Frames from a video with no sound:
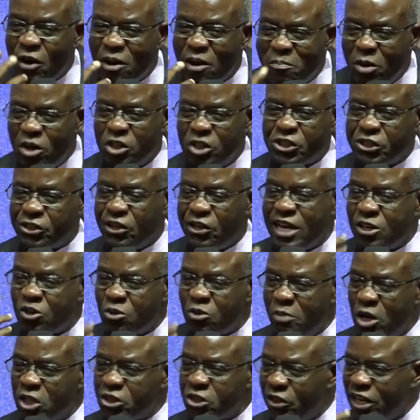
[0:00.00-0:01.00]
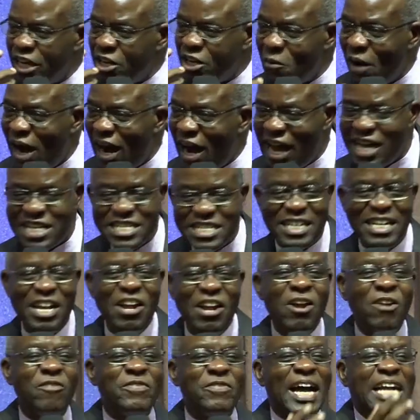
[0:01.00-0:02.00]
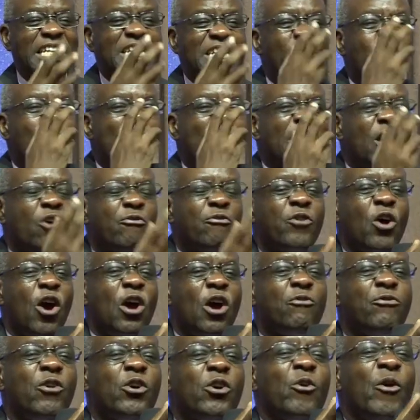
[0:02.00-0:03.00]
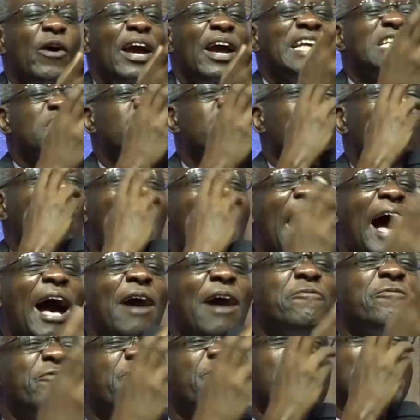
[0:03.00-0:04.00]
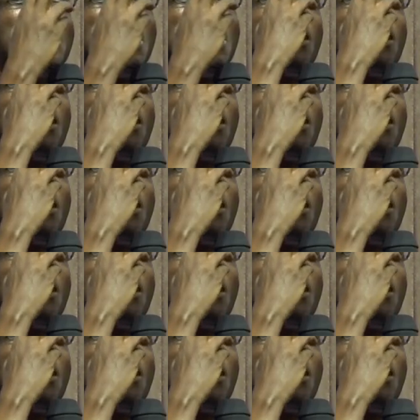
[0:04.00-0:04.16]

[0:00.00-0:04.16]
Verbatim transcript: motion, into motion in your heart that the will of God for you is to have the